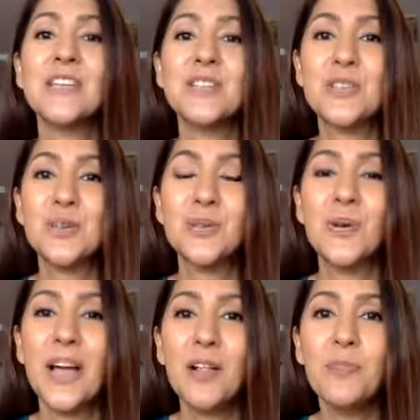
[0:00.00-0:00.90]
to
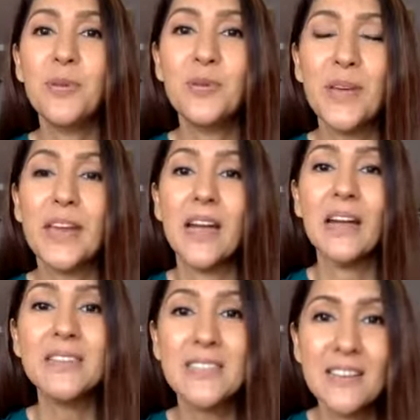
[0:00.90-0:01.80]
help you get
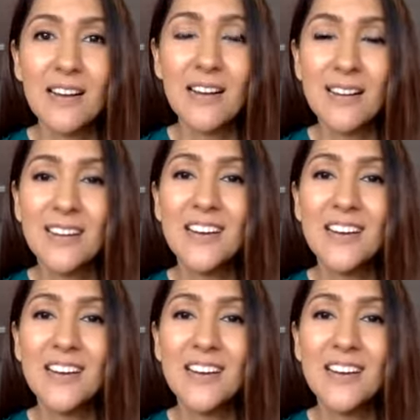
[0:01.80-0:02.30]
unstuck